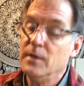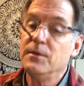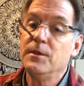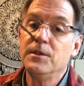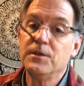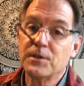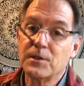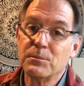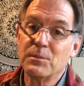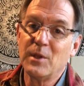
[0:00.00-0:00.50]

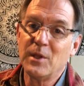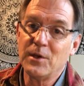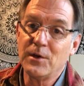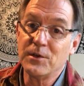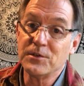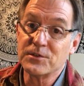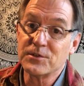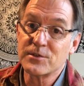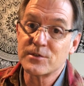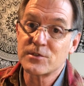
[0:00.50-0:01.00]
Then you can play it
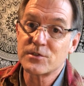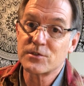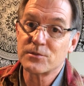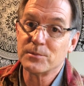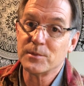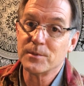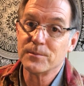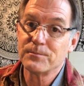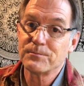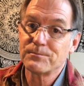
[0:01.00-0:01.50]
on your
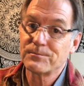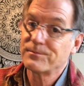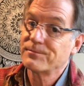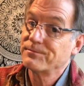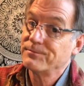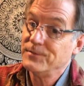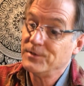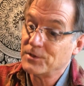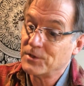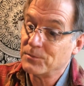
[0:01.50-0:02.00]
instrument.
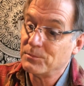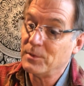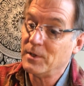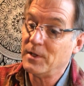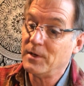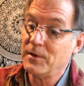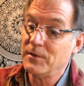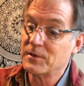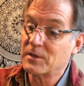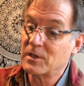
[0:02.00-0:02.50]
You can
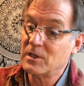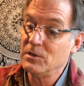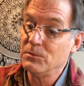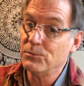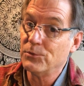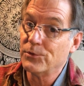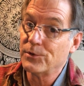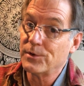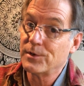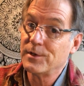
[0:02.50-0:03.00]
play it on the
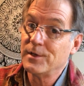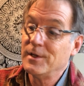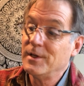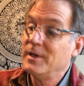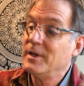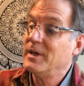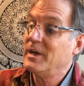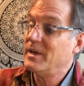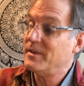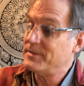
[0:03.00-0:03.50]
keyboard.
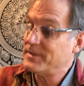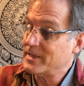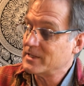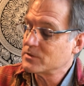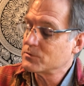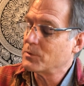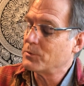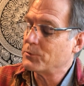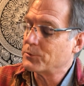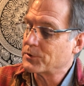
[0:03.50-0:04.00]
And
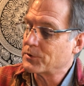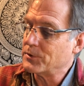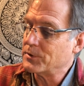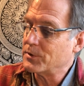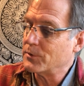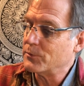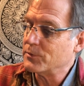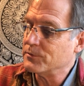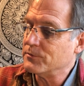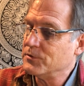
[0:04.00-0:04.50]
that's what we're
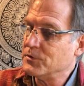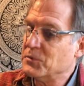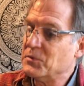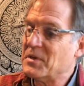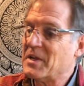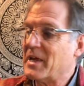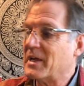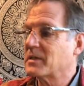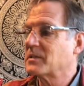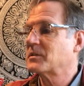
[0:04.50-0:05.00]
going to review
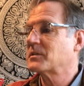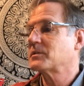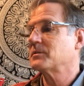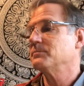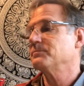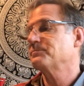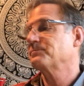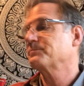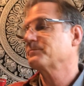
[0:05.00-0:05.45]
next.